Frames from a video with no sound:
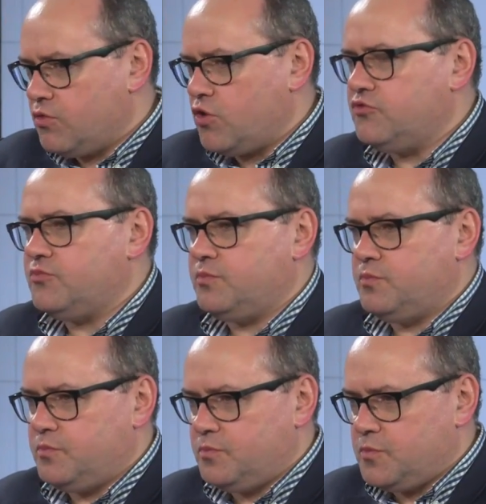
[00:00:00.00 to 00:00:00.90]
Those
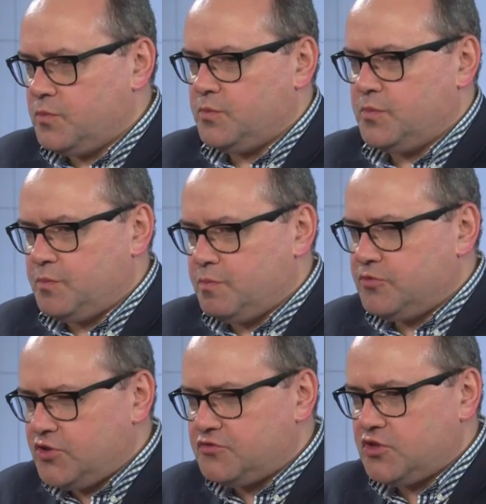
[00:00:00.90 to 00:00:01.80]

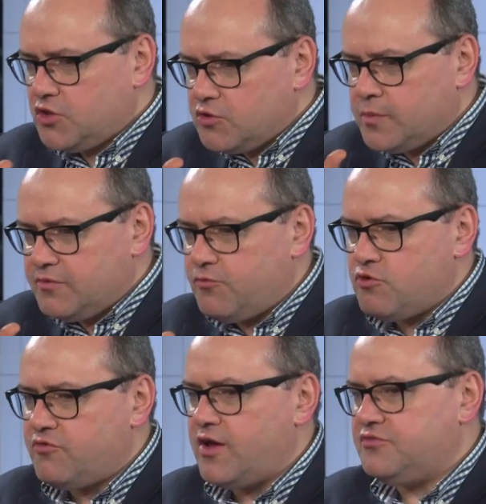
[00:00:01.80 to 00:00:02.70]
just it be
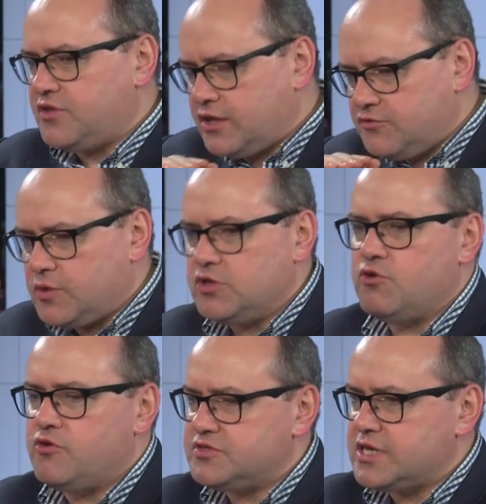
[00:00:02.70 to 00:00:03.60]
four or five seconds when
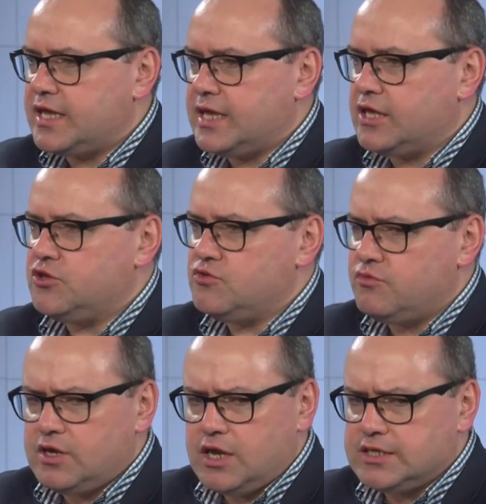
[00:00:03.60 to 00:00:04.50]
you're overtaking and you
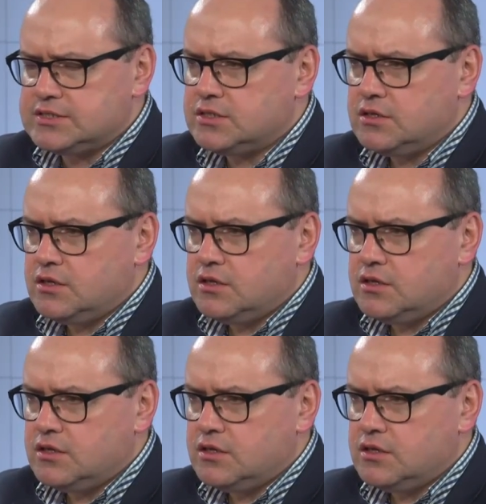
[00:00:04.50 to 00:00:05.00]
realise